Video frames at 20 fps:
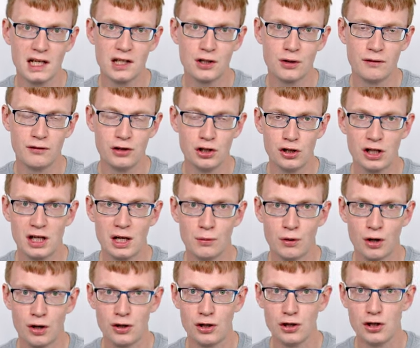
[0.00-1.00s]
so if you do get
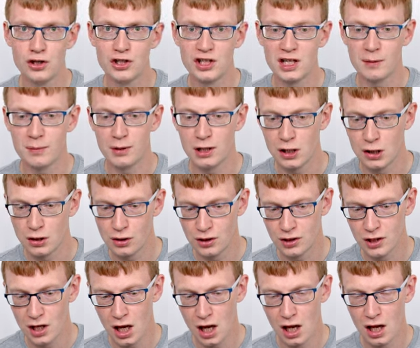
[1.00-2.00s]
one of the new
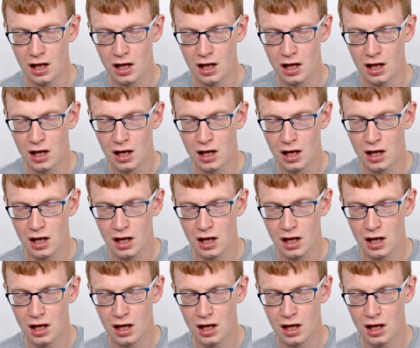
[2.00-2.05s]
CPUs,